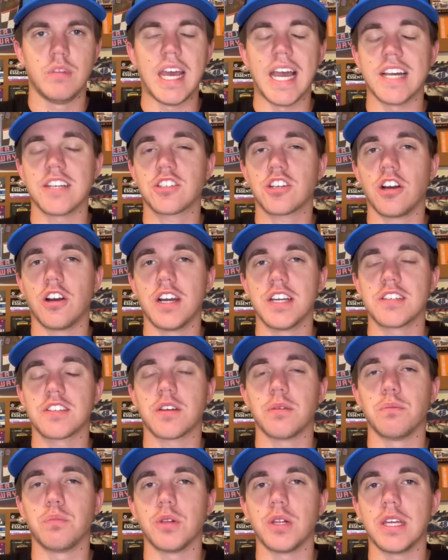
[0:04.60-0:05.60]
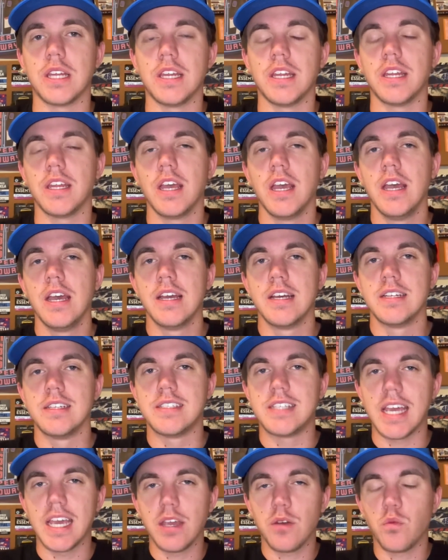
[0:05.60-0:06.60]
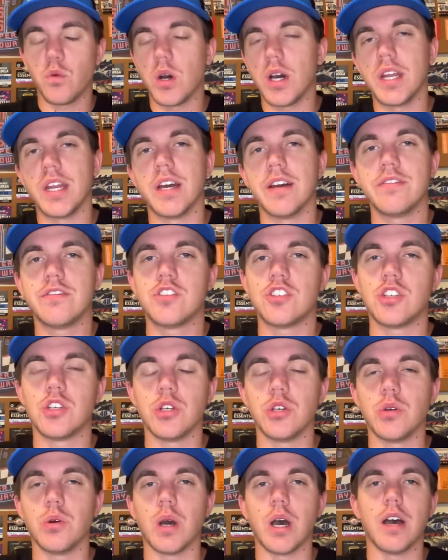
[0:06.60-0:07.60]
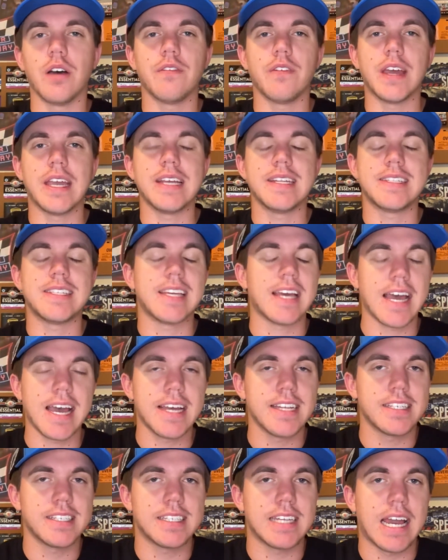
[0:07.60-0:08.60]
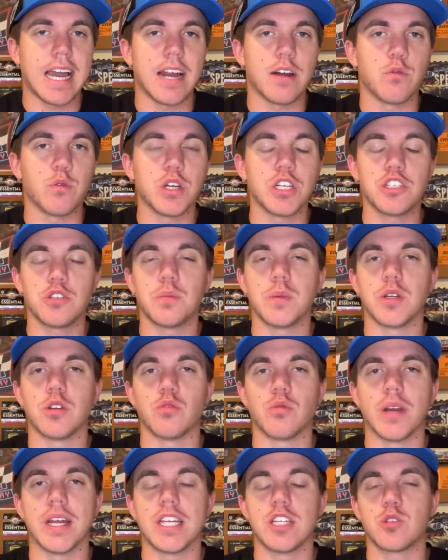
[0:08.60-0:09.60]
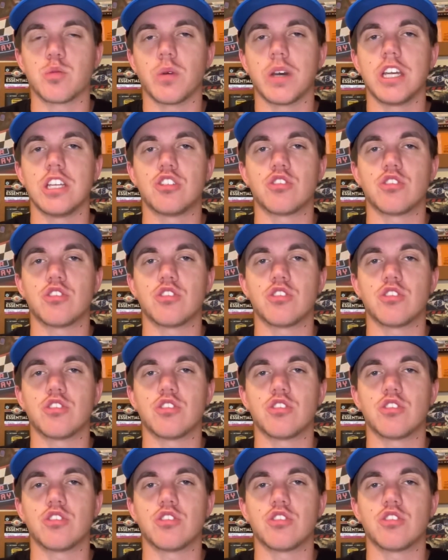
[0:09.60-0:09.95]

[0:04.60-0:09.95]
NASCAR has completed day one of two of a test at Richmond Raceway,